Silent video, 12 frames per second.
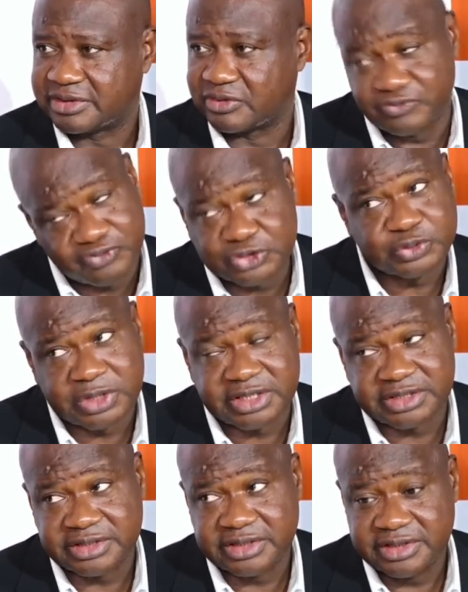Unfortunately,
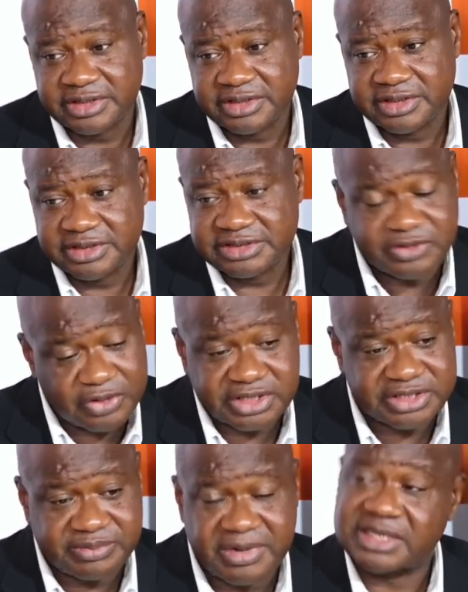
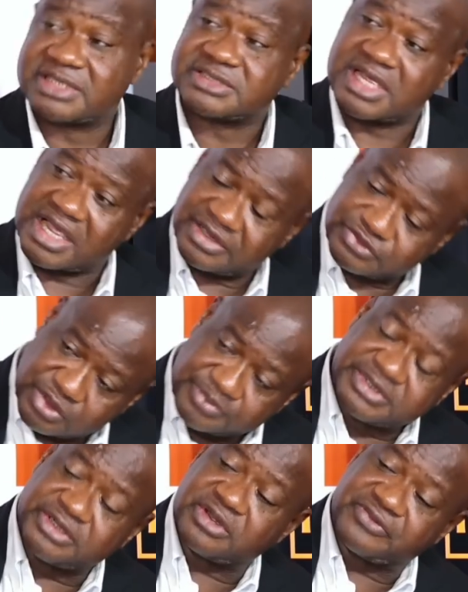security matters are
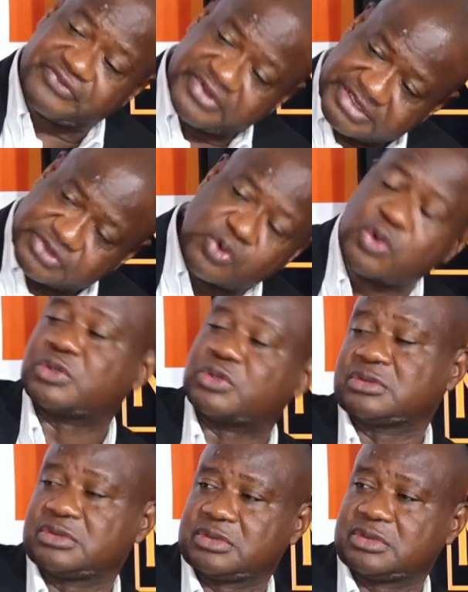something of its own.